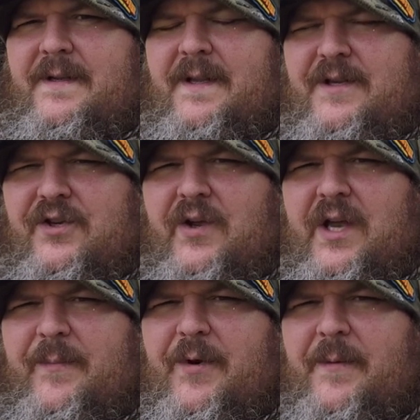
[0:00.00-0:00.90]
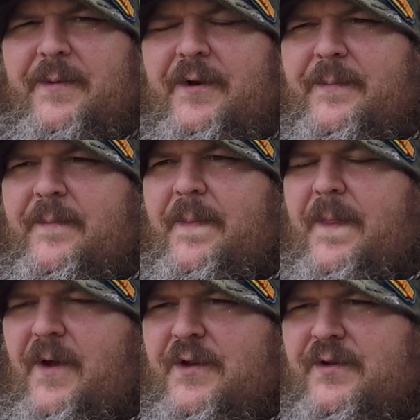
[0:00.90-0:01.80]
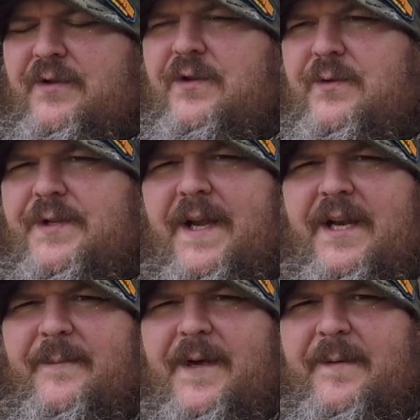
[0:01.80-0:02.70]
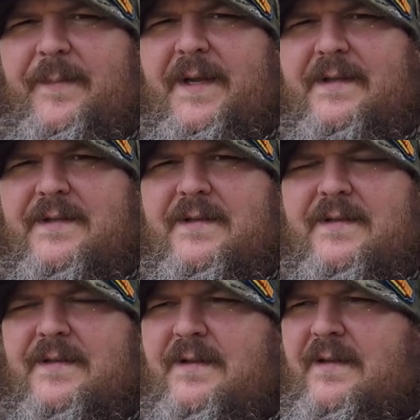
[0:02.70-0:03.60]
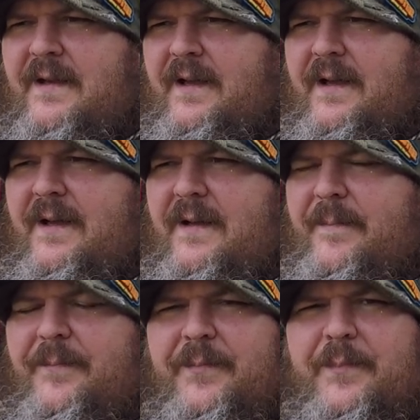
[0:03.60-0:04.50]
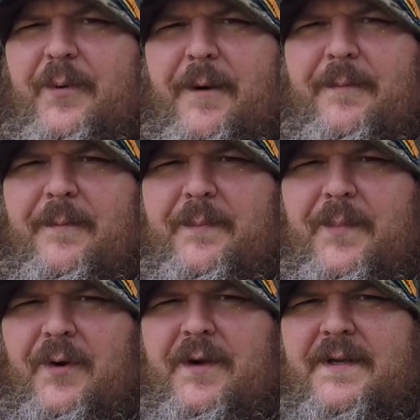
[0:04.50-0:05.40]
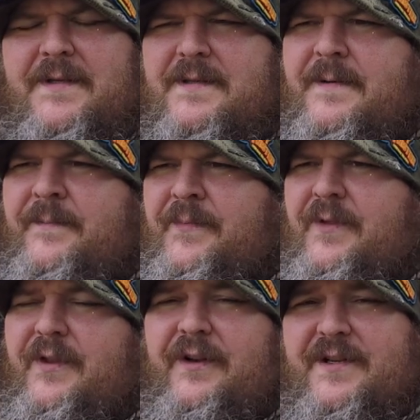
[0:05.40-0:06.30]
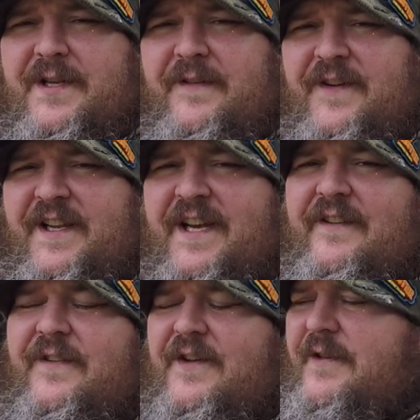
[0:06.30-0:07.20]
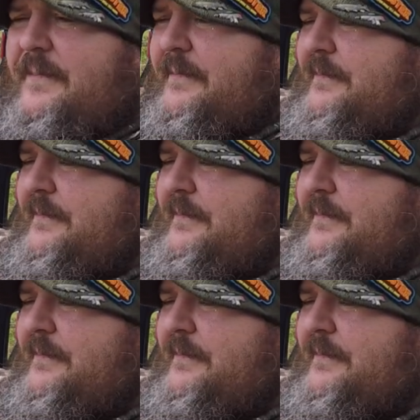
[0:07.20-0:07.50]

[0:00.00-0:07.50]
That's how I pop it up. Now it's using those dynamite baits, pop-up boilies. They're designed for catfishing.